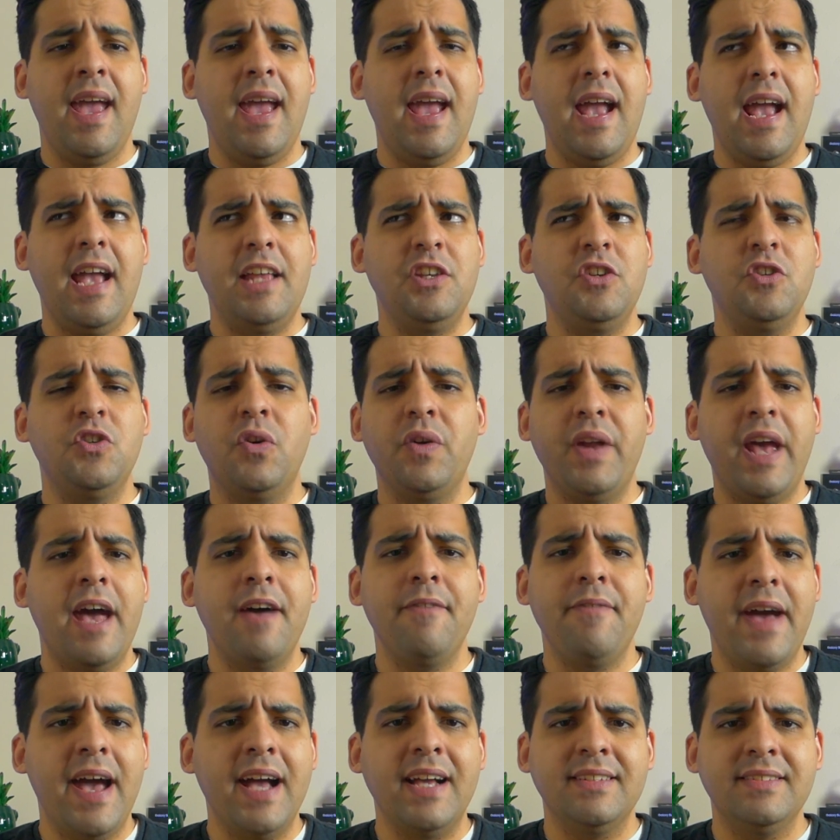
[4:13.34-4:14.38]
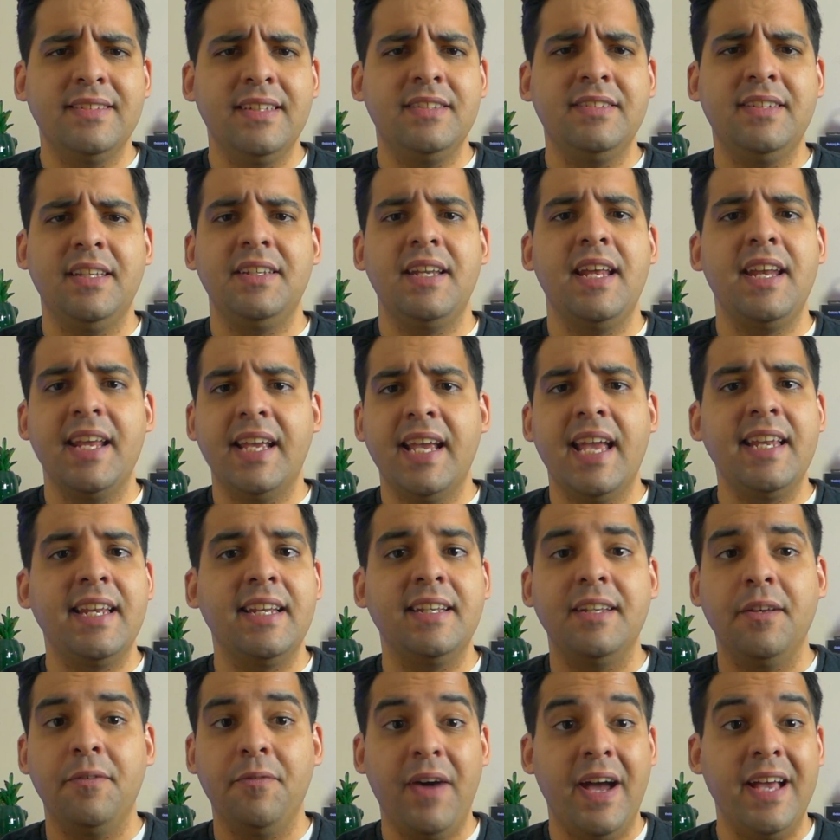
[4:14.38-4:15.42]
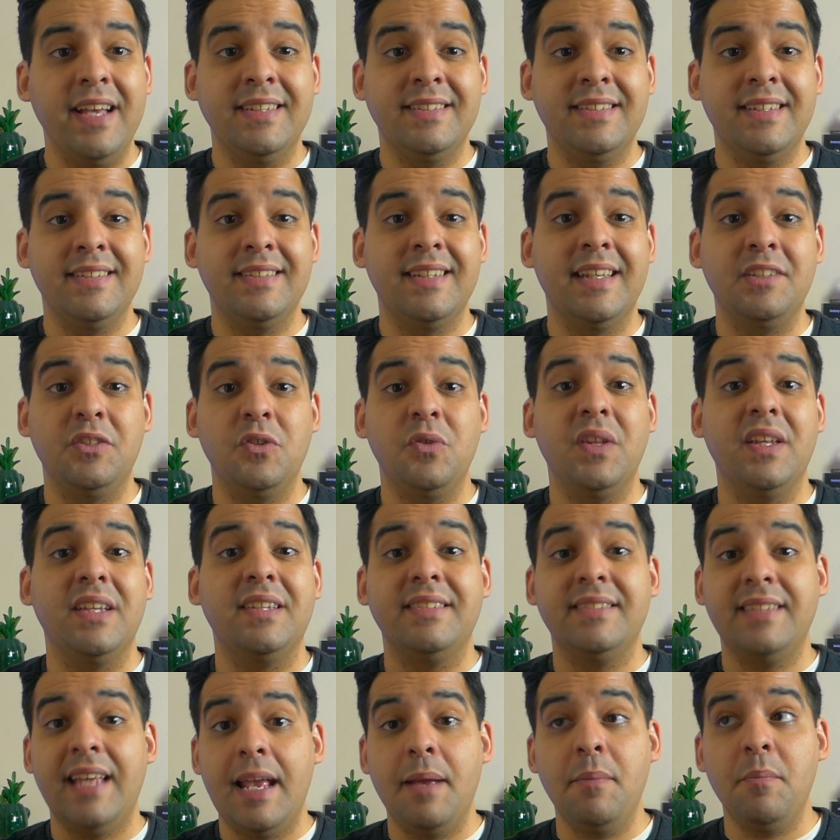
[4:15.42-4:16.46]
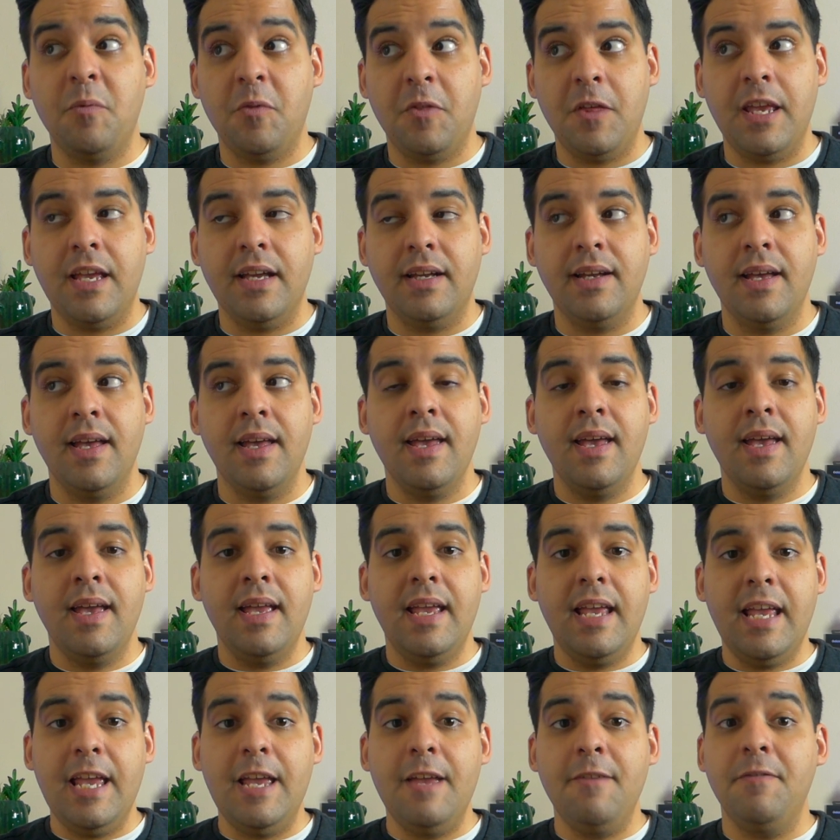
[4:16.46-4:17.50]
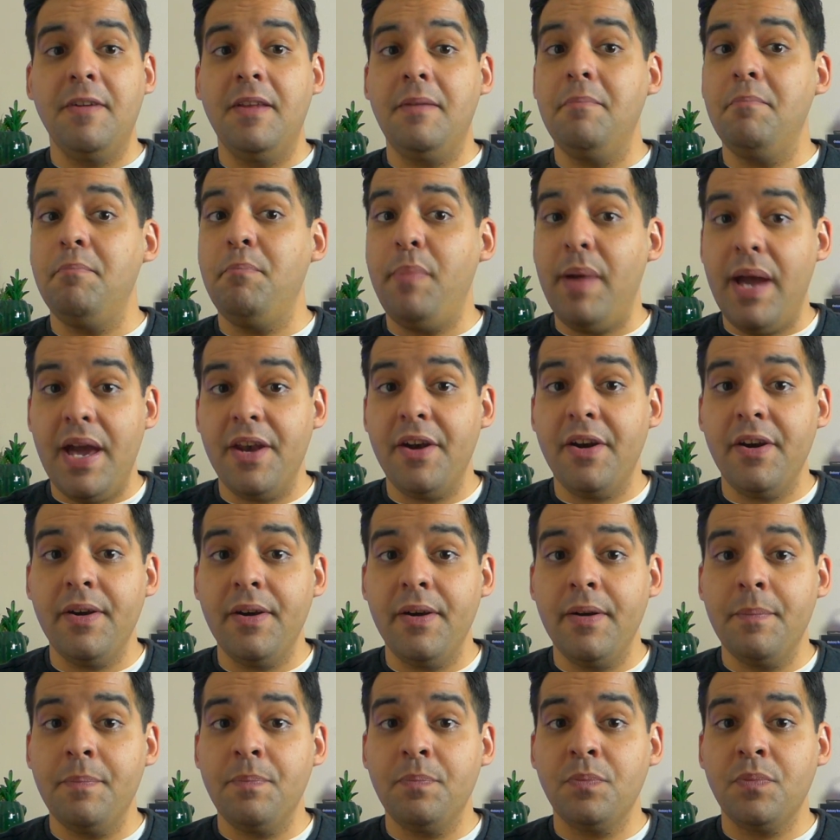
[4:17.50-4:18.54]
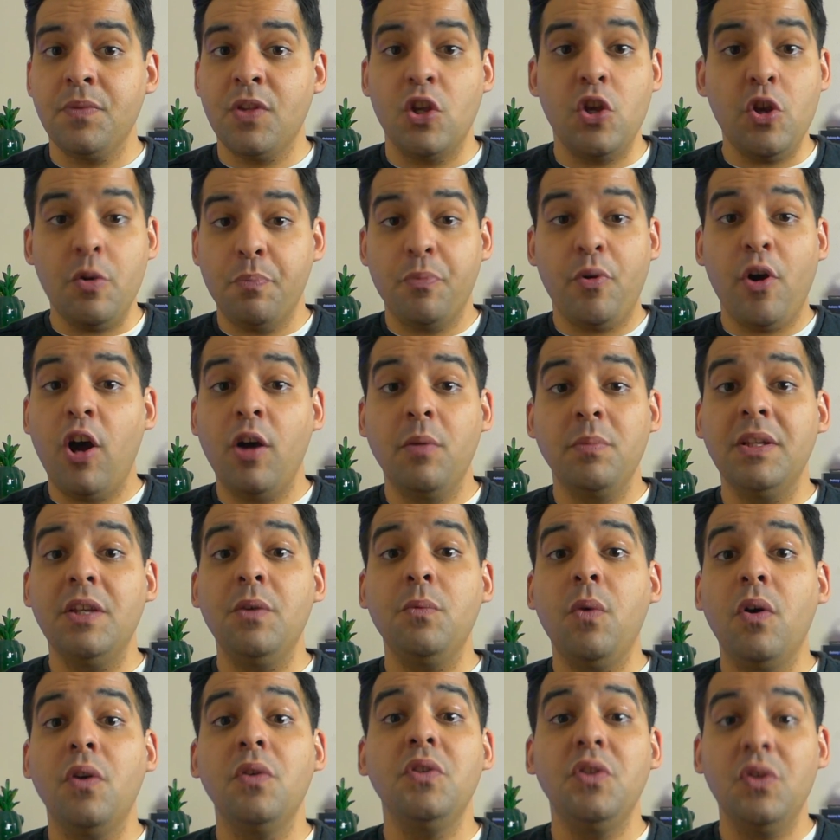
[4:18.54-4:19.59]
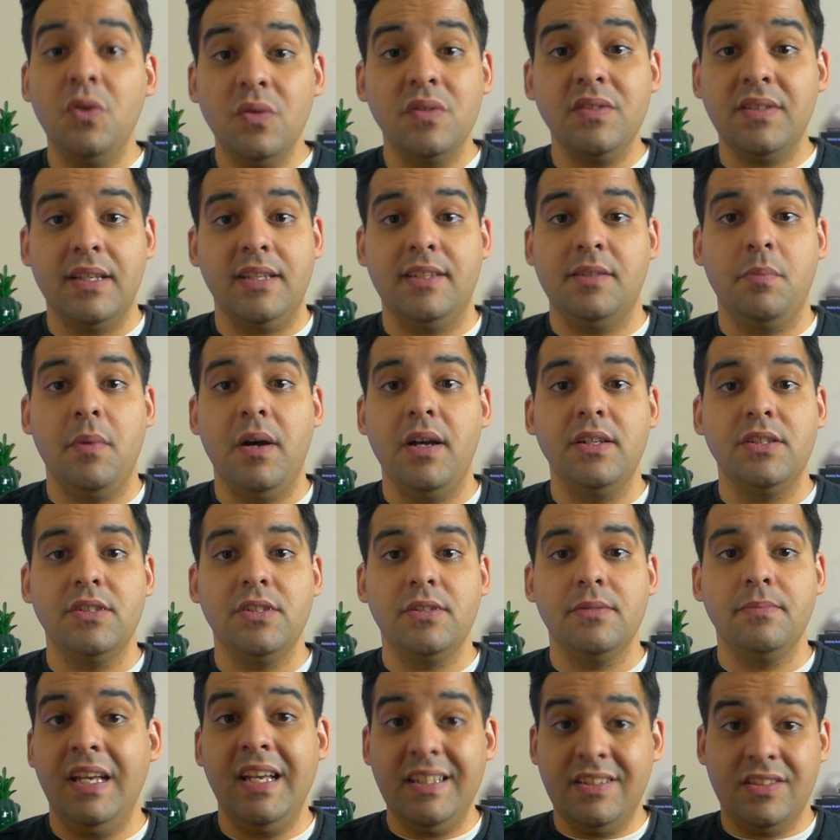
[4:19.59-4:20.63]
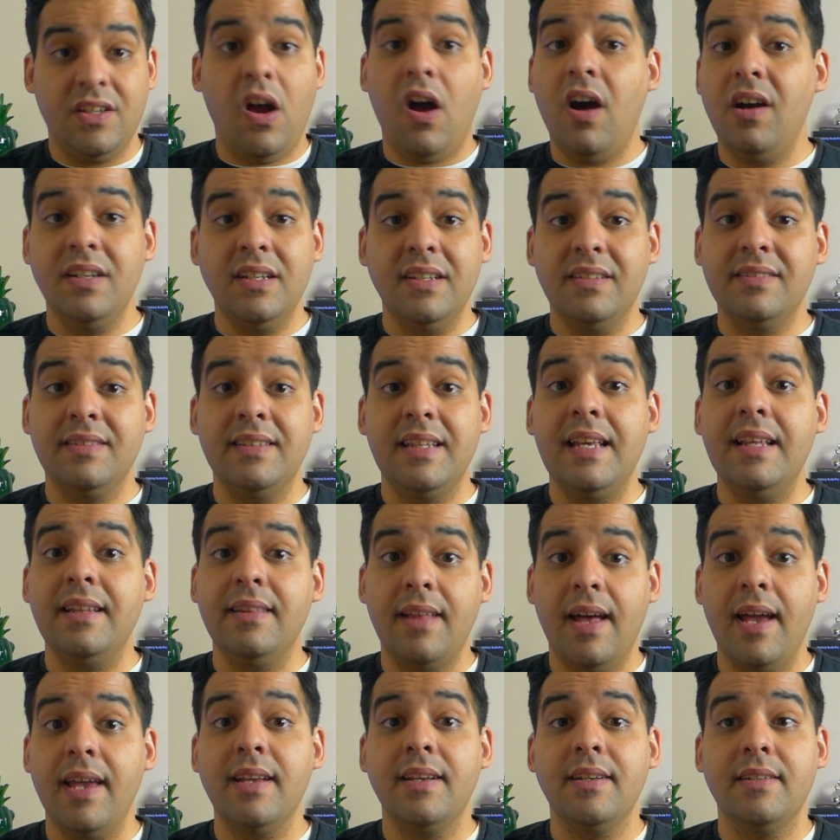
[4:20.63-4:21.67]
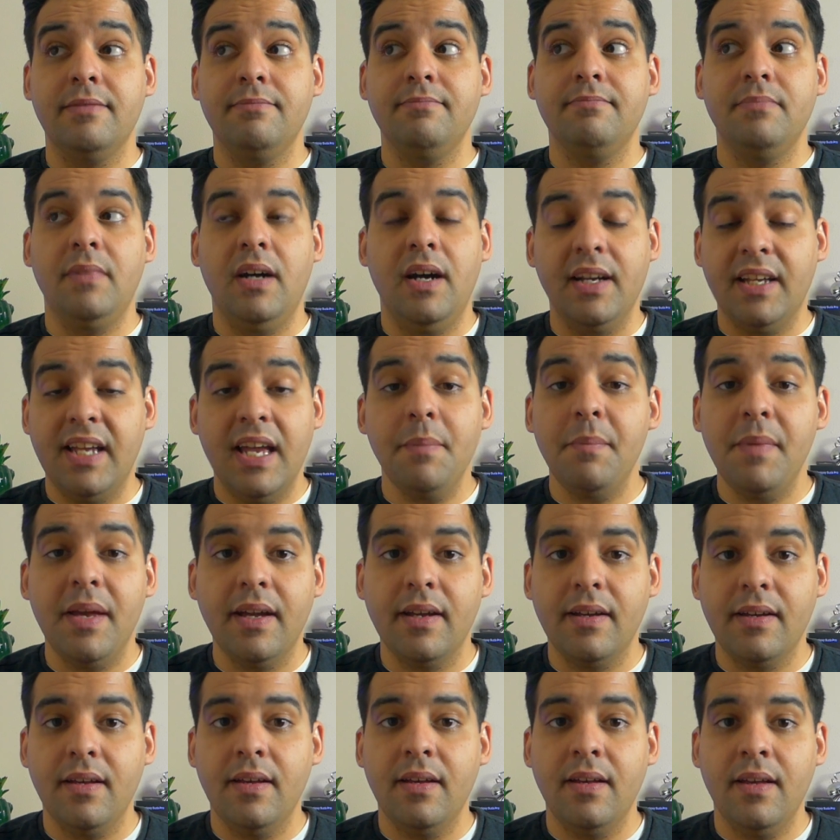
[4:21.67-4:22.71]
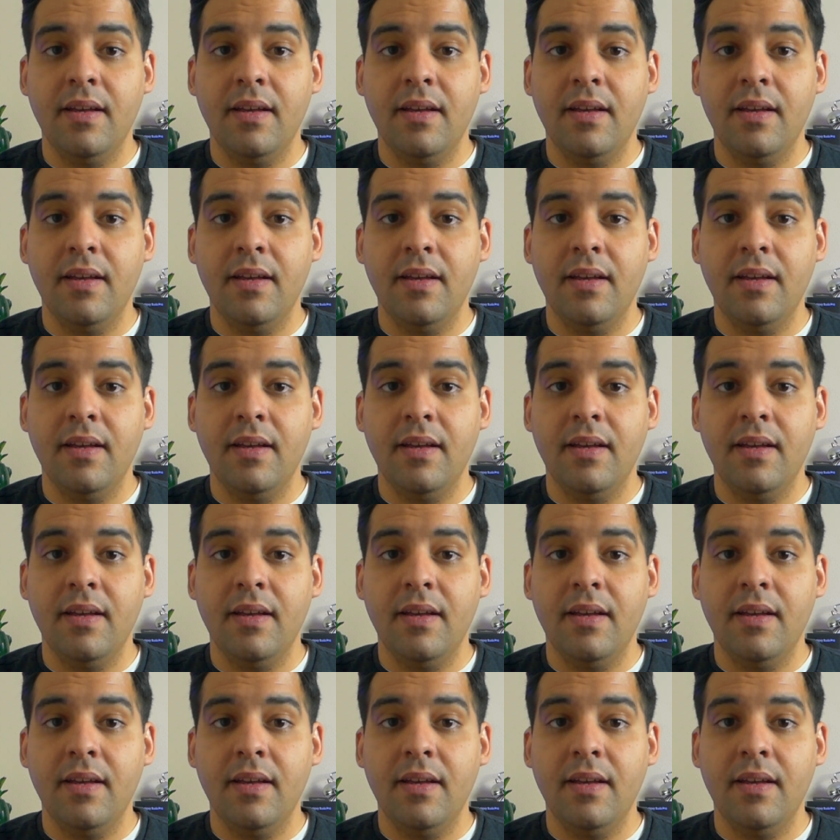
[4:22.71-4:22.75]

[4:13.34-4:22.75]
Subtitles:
and you don't have access to dedicated devices that do the same thing even better, you probably won't use this much. It's honestly like a gimmick.